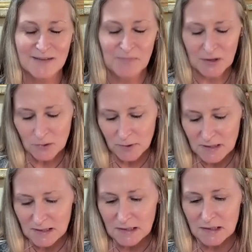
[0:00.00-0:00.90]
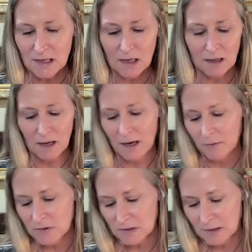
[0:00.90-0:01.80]
2016, I was
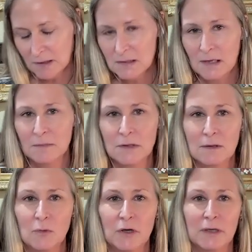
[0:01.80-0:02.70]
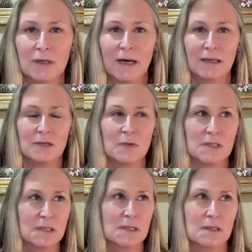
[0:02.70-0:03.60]
in that same turmoil.
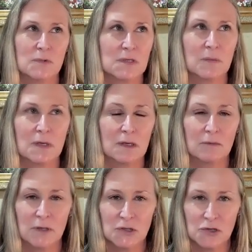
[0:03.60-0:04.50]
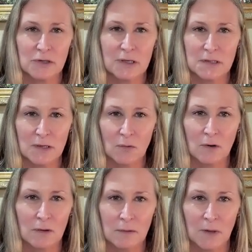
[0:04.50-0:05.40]
2016 was the beginning of my journey, as it were, and
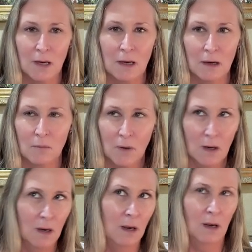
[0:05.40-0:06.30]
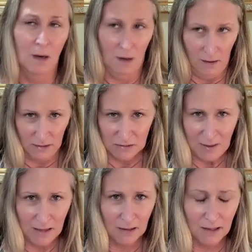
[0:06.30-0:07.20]
the beginning of my
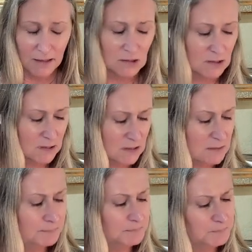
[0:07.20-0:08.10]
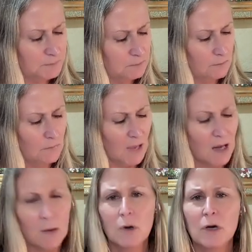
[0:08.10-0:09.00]
expanding consciousness. And I
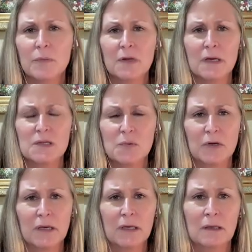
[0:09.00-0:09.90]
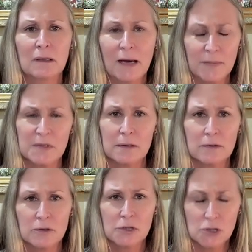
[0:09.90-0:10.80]
woke up the next morning in absolute
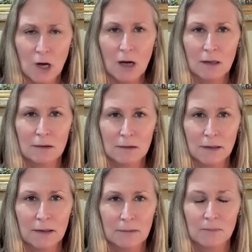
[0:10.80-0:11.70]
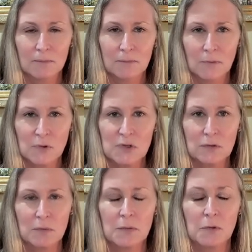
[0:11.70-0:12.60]
shock, like most of the
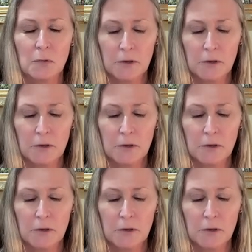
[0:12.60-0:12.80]
people were.